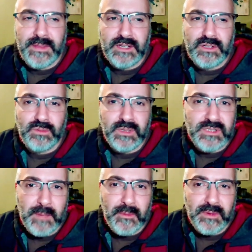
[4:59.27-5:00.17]
they do real
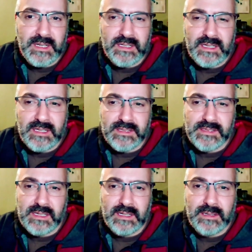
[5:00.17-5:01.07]
time arena is
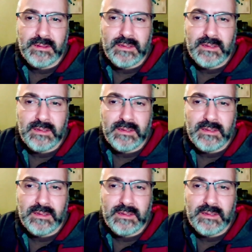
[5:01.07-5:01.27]
uh,